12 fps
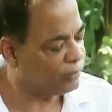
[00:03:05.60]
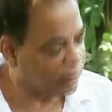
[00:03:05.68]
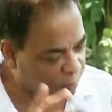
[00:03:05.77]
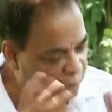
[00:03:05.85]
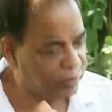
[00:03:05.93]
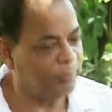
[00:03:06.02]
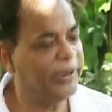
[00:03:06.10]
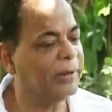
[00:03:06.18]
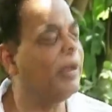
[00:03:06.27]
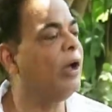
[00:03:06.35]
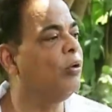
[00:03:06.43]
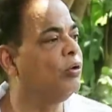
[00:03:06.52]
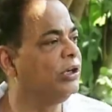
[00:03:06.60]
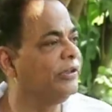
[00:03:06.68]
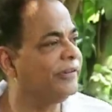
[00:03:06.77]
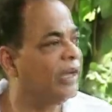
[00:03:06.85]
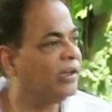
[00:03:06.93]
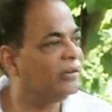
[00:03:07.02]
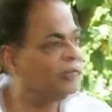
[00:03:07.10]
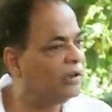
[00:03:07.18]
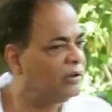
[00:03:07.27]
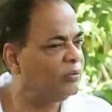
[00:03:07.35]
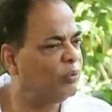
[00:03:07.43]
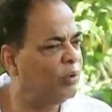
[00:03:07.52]
So I wanted to make my own designs.
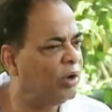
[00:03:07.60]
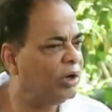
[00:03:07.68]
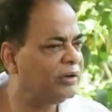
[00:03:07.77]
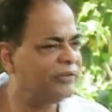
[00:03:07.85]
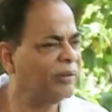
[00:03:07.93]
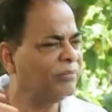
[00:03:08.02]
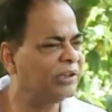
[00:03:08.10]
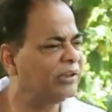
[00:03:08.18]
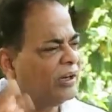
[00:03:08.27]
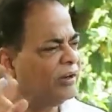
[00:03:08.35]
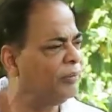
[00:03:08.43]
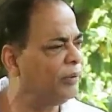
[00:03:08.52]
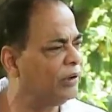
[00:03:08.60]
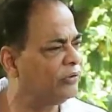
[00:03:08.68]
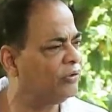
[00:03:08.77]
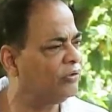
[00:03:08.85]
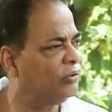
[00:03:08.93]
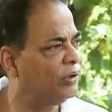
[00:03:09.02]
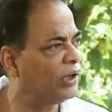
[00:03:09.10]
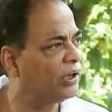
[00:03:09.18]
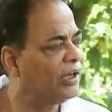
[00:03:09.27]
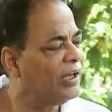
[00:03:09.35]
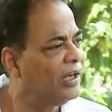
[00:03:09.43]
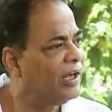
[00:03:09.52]
I didn't want something that everybody else was
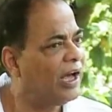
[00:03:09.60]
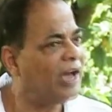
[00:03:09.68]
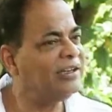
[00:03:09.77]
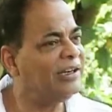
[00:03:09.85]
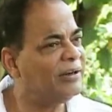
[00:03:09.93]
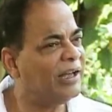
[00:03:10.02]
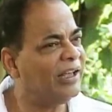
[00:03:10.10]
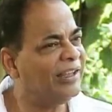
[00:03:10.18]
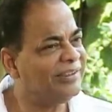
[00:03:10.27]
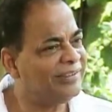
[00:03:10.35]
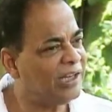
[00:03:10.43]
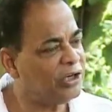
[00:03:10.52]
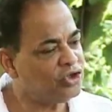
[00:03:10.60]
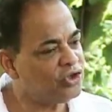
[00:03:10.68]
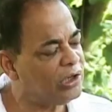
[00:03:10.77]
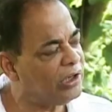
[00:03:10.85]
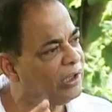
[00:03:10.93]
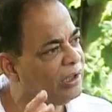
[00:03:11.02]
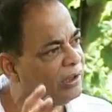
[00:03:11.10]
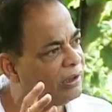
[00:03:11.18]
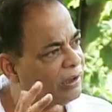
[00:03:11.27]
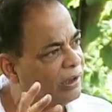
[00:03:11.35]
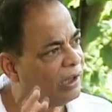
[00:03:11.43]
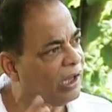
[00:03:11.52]
doing. Essentially,
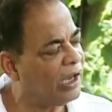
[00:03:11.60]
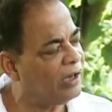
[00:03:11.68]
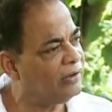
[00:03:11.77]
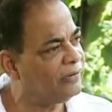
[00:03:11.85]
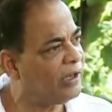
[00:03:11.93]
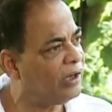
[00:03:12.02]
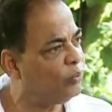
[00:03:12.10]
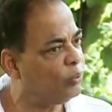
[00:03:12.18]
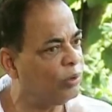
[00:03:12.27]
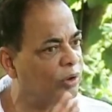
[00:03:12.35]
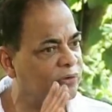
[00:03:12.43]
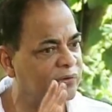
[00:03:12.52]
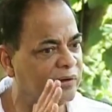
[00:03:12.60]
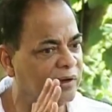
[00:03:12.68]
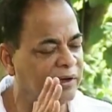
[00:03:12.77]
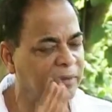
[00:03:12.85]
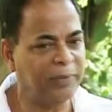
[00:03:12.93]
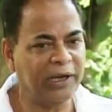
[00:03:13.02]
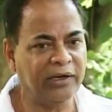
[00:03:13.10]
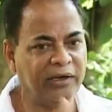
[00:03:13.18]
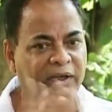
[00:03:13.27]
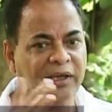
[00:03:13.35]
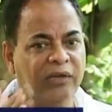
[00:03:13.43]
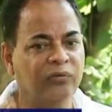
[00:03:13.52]
Hidesign was a
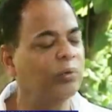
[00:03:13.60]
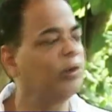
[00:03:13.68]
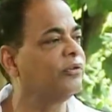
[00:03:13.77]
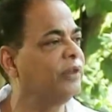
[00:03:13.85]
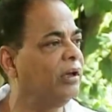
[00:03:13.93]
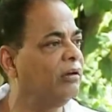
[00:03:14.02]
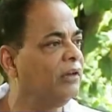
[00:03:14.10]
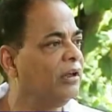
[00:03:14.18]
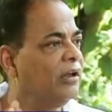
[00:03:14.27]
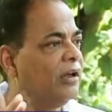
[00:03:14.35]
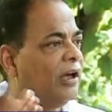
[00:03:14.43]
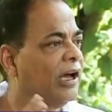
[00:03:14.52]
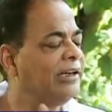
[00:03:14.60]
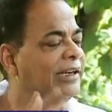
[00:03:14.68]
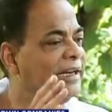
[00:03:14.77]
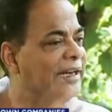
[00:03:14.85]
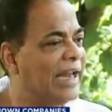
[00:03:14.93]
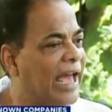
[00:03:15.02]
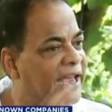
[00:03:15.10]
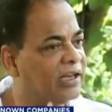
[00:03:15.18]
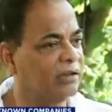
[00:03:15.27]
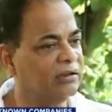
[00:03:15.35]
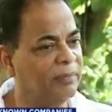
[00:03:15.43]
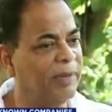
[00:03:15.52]
rebellion against what was there. I didn't like